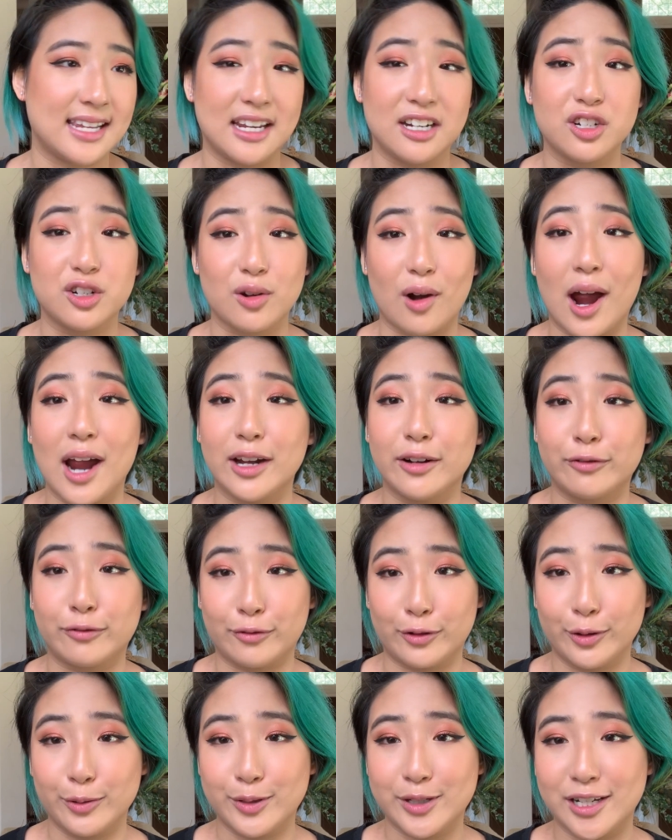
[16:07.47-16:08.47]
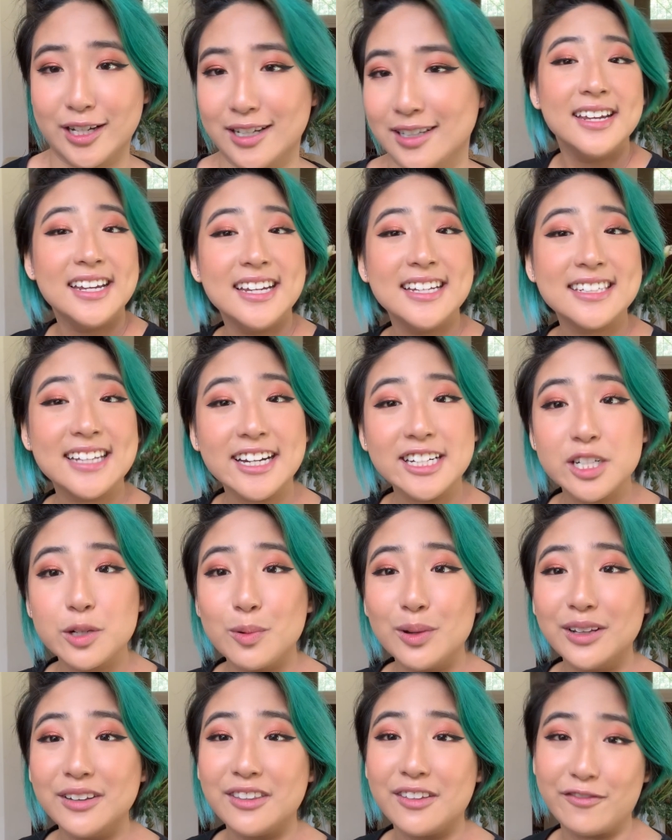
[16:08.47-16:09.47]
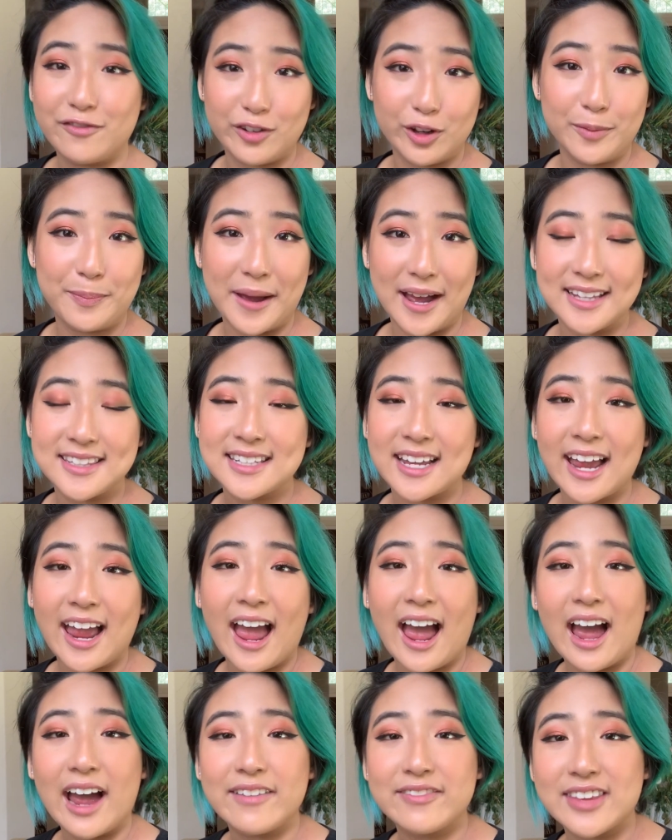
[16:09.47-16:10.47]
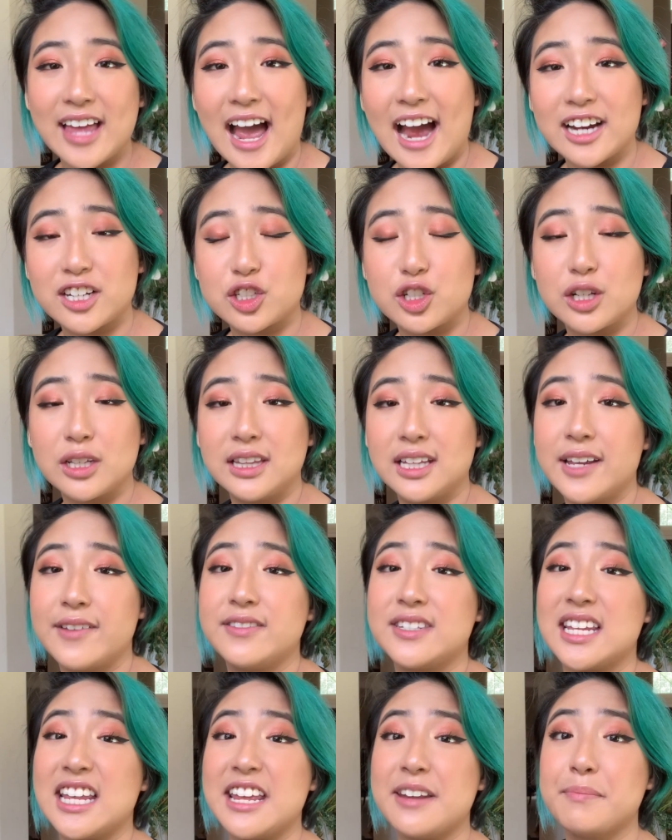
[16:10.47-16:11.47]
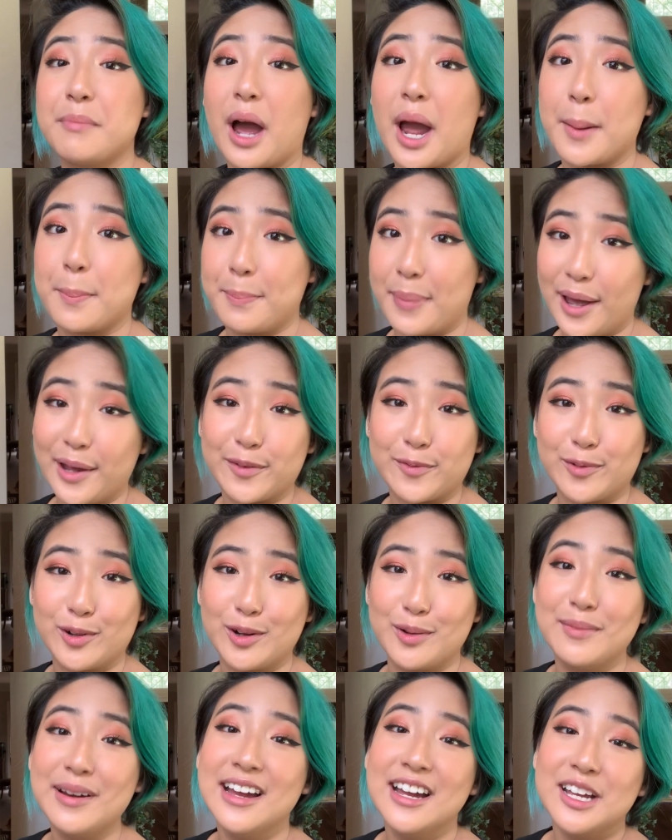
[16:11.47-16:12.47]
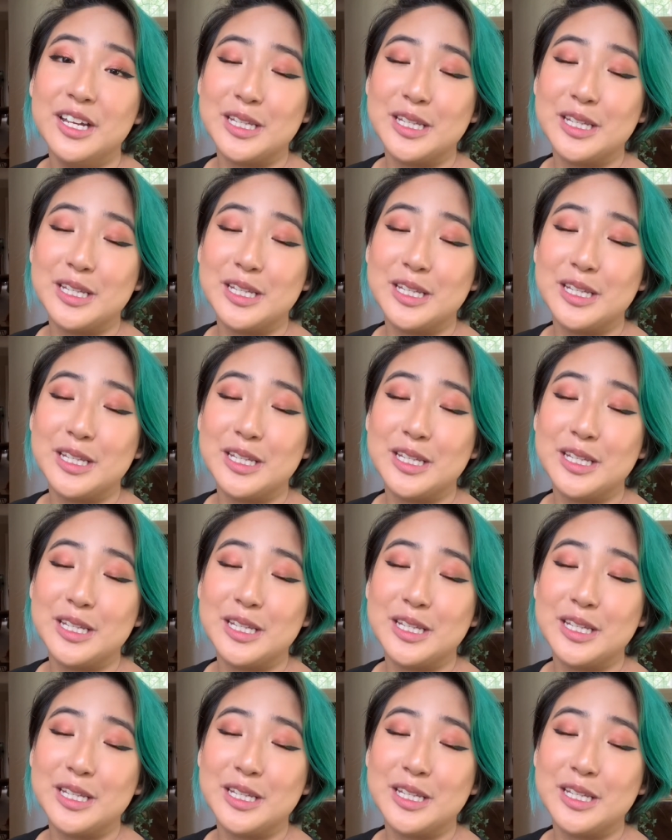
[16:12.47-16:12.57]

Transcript: and dried fruit. He's actually one of the few pets I have that actually lives in my bedroom,